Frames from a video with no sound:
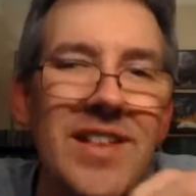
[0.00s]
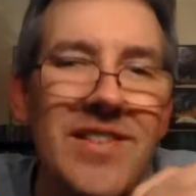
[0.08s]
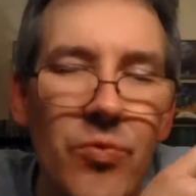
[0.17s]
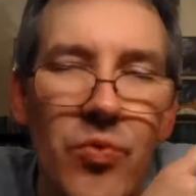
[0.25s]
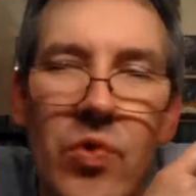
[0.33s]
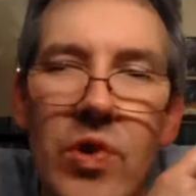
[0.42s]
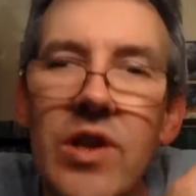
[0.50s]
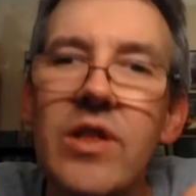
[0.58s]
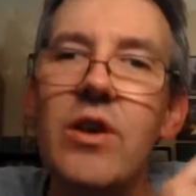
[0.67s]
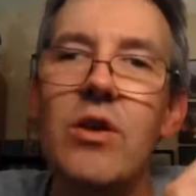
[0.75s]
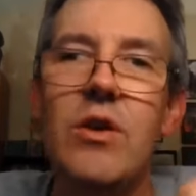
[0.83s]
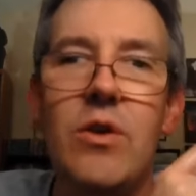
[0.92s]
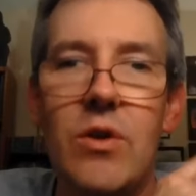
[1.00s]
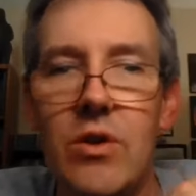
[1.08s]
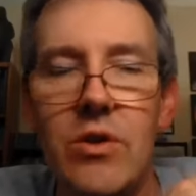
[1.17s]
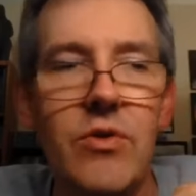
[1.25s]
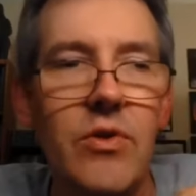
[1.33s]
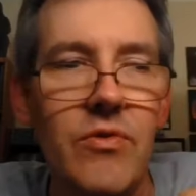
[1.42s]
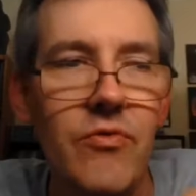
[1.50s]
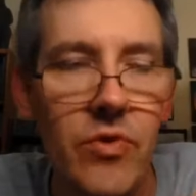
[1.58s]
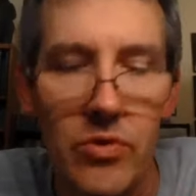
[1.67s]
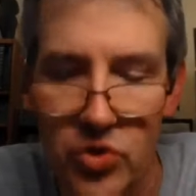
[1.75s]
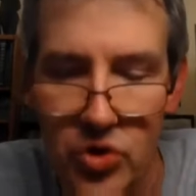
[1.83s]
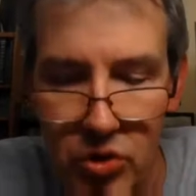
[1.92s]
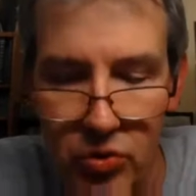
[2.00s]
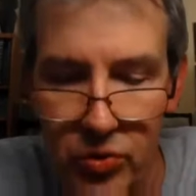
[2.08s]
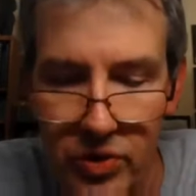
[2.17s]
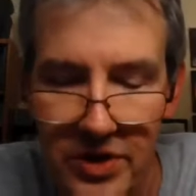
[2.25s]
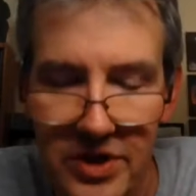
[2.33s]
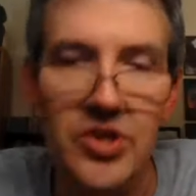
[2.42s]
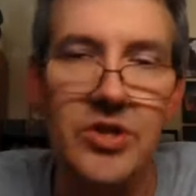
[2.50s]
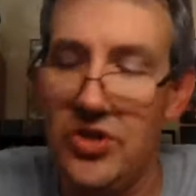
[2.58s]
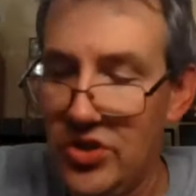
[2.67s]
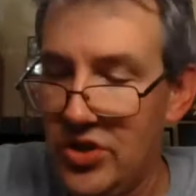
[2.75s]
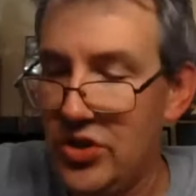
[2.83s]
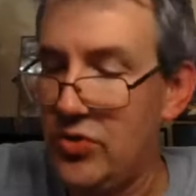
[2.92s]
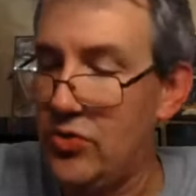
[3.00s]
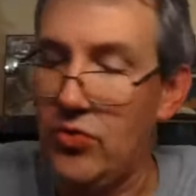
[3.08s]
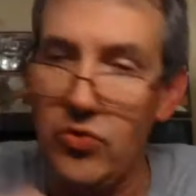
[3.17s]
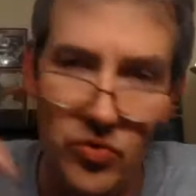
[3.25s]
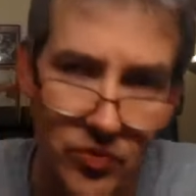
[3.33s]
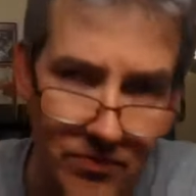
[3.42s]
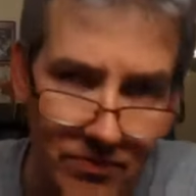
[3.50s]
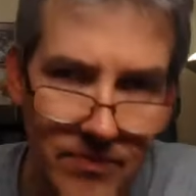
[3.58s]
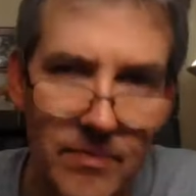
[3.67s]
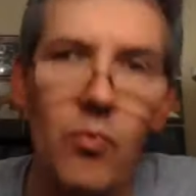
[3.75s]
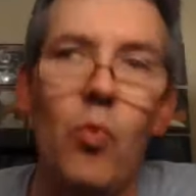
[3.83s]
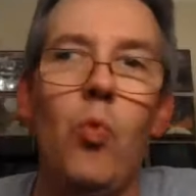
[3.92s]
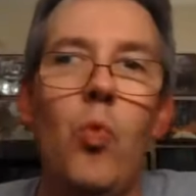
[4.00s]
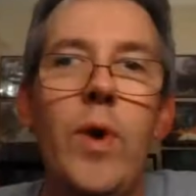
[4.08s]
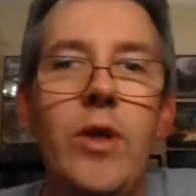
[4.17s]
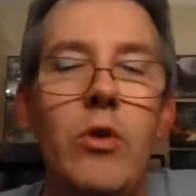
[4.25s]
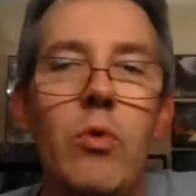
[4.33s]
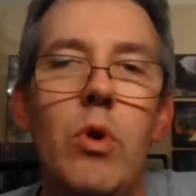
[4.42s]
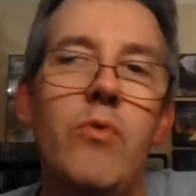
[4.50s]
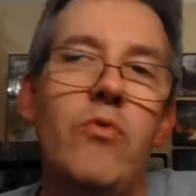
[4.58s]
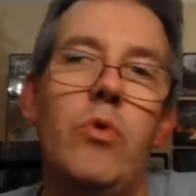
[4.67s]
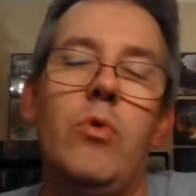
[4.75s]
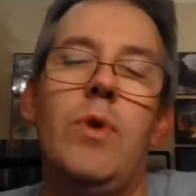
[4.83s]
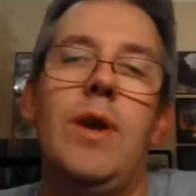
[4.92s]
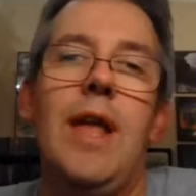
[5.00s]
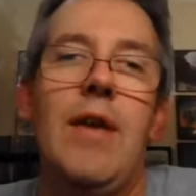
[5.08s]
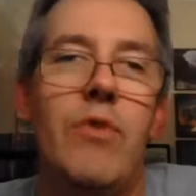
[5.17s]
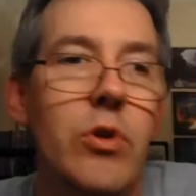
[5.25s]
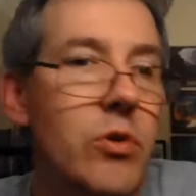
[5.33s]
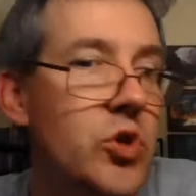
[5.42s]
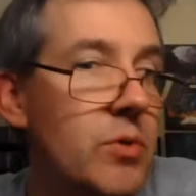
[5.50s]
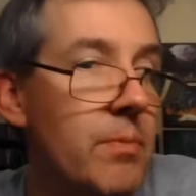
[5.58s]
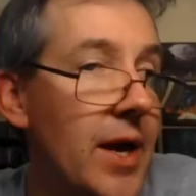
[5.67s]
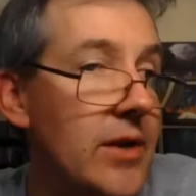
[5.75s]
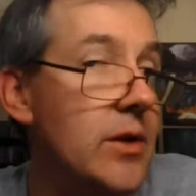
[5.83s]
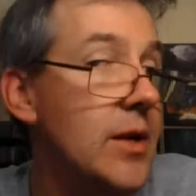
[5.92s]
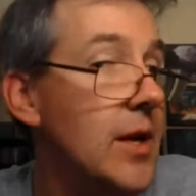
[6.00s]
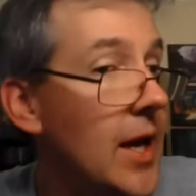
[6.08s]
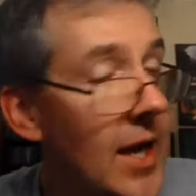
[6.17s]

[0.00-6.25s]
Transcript: It's really hard for those new releases to win you over and have a huge impact.